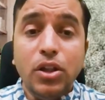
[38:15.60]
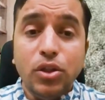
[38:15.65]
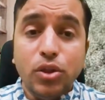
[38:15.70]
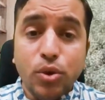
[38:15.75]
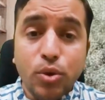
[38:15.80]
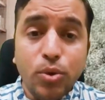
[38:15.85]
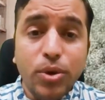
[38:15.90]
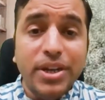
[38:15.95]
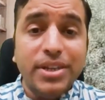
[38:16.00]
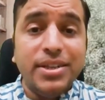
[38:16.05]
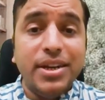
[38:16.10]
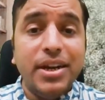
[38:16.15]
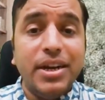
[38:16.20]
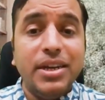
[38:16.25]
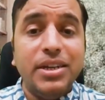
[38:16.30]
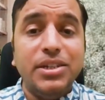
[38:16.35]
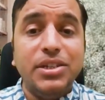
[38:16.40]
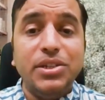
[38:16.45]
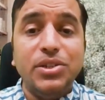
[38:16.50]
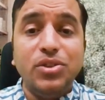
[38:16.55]
Through
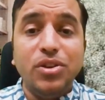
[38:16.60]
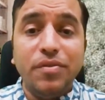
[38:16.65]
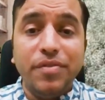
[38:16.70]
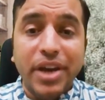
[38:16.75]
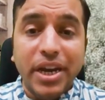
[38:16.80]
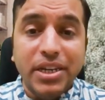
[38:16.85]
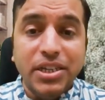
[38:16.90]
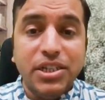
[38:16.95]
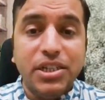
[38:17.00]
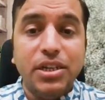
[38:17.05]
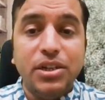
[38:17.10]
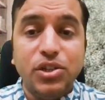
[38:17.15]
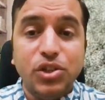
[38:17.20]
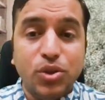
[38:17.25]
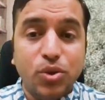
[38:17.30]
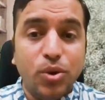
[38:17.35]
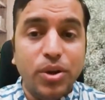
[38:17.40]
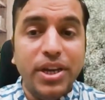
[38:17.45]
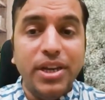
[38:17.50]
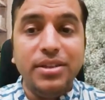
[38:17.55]
recitations of ancient
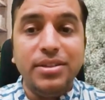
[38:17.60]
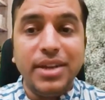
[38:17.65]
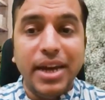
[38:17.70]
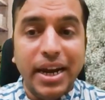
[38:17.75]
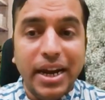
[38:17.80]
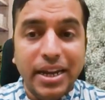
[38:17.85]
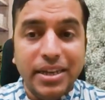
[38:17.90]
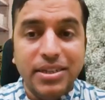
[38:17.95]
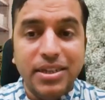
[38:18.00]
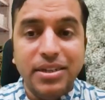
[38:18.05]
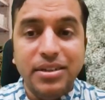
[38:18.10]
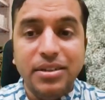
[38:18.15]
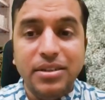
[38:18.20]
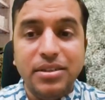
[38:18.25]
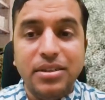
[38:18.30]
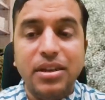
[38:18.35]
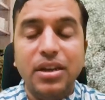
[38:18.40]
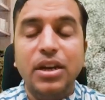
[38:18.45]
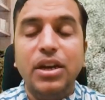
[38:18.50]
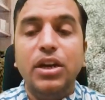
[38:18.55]
stories and
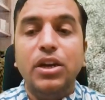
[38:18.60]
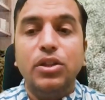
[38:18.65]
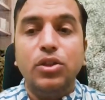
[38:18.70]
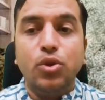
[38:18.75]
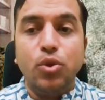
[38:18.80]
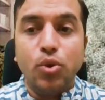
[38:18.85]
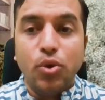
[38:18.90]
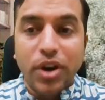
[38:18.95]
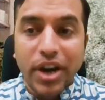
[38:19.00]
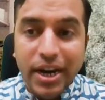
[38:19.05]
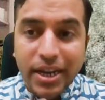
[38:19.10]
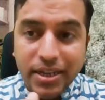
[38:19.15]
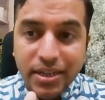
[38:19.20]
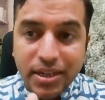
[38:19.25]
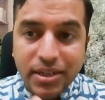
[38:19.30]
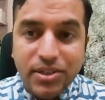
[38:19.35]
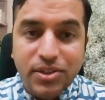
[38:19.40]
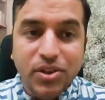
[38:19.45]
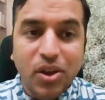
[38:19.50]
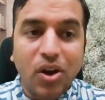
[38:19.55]
legends, through
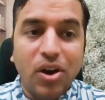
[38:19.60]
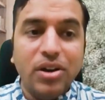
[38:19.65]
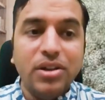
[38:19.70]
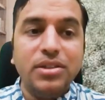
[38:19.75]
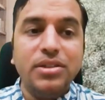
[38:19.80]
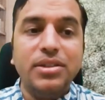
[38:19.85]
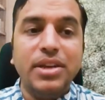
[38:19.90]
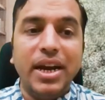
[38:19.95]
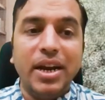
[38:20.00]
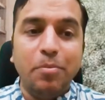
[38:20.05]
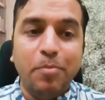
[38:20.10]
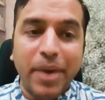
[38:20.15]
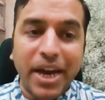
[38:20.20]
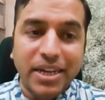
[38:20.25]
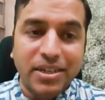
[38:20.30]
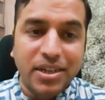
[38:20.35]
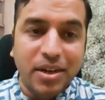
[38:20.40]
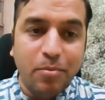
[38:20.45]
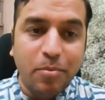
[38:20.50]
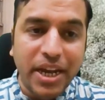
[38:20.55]
religious songs and
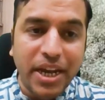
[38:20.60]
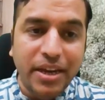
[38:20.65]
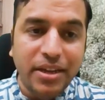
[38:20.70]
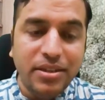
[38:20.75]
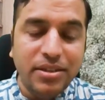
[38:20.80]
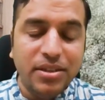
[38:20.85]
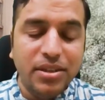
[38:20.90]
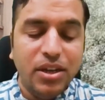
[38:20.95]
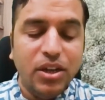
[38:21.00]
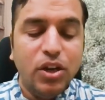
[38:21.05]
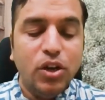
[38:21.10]
passion plays,